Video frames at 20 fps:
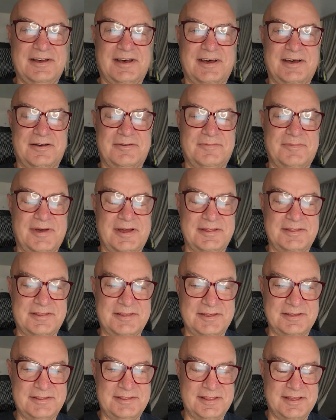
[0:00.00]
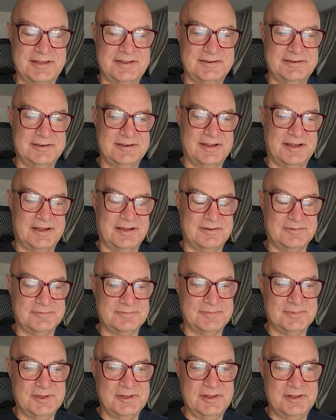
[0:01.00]
I think that
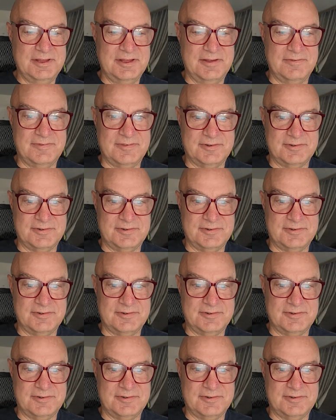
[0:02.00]
if